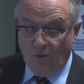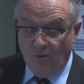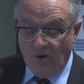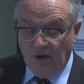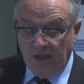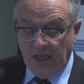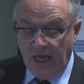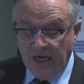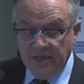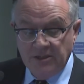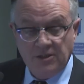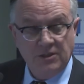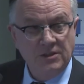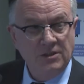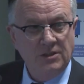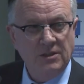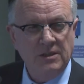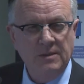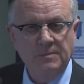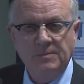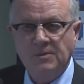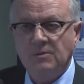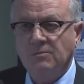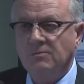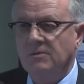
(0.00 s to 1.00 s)

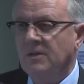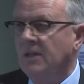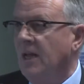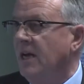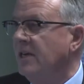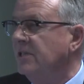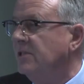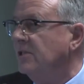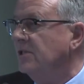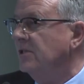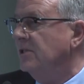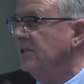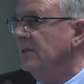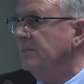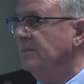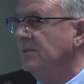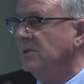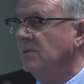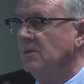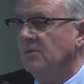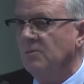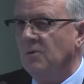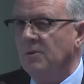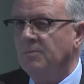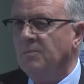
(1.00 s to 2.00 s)
relationships
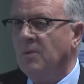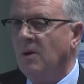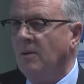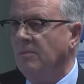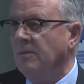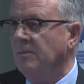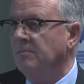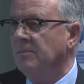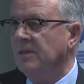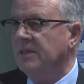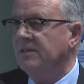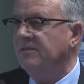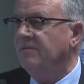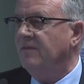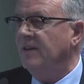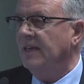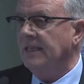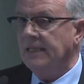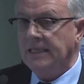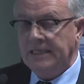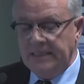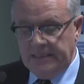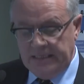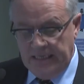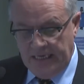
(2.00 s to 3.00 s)
that were probably
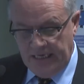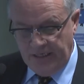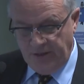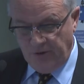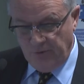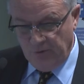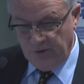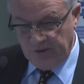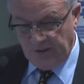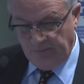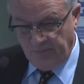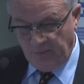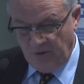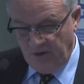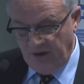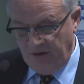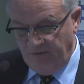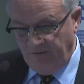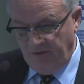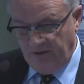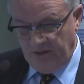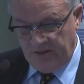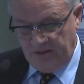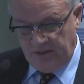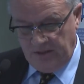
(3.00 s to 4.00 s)
fairly tenuous
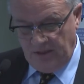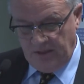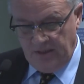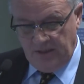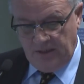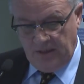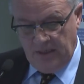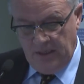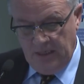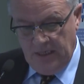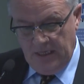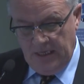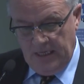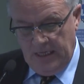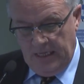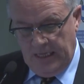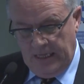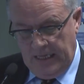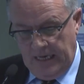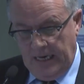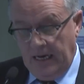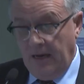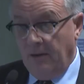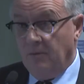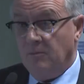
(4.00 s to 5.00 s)
previously,
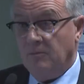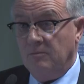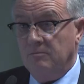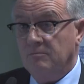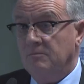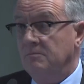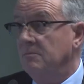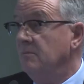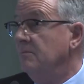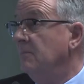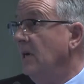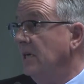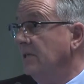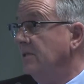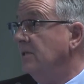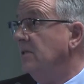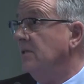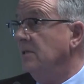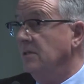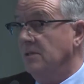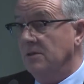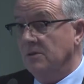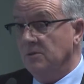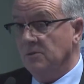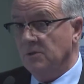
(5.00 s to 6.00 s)
much
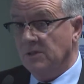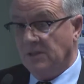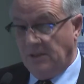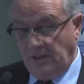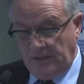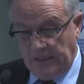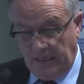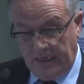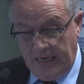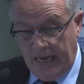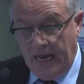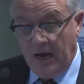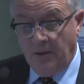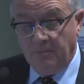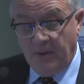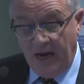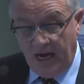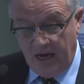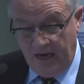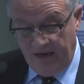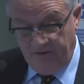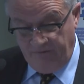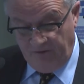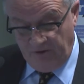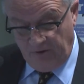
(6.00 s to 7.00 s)
to do with our
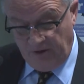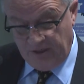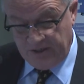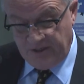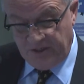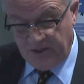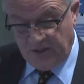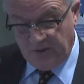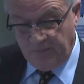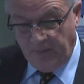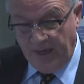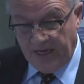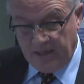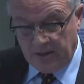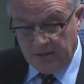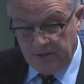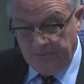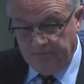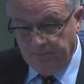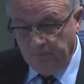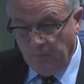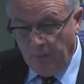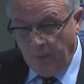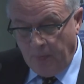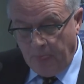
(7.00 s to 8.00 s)
behaviour, I suspect.
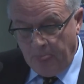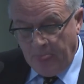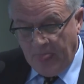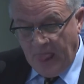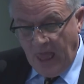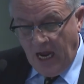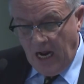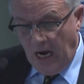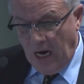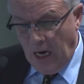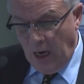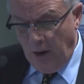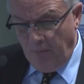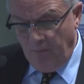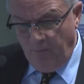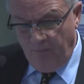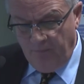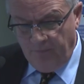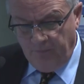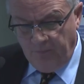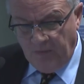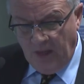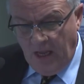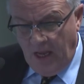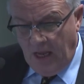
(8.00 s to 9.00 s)

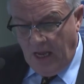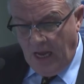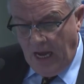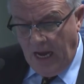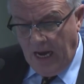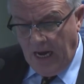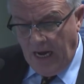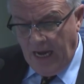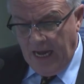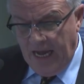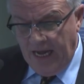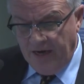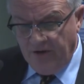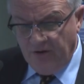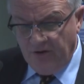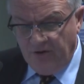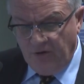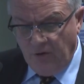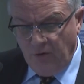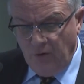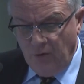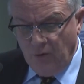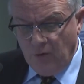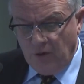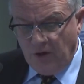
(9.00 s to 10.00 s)
And
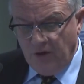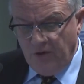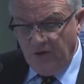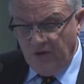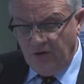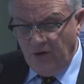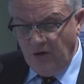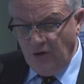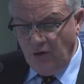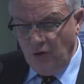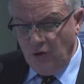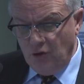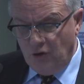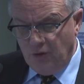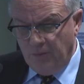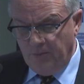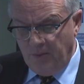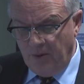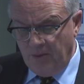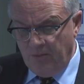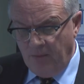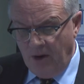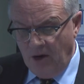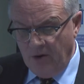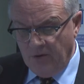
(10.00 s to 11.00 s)
to continue to
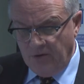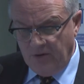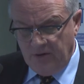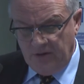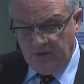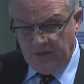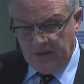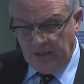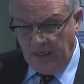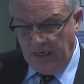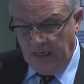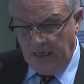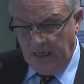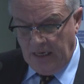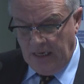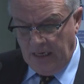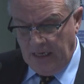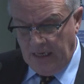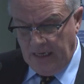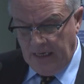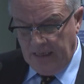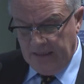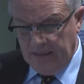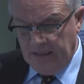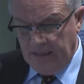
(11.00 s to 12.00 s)
promote
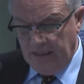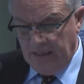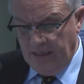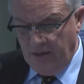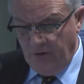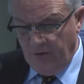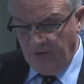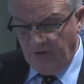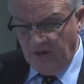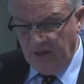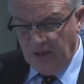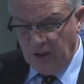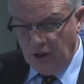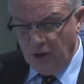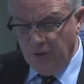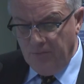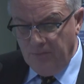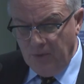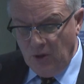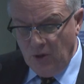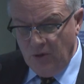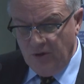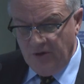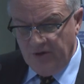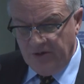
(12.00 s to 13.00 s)
the Healthy
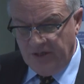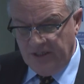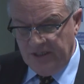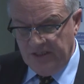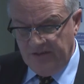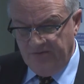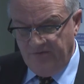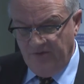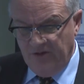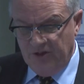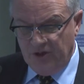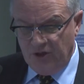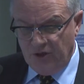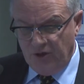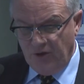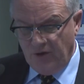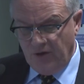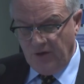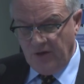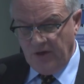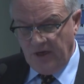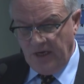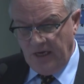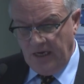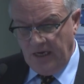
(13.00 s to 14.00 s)
Communities vision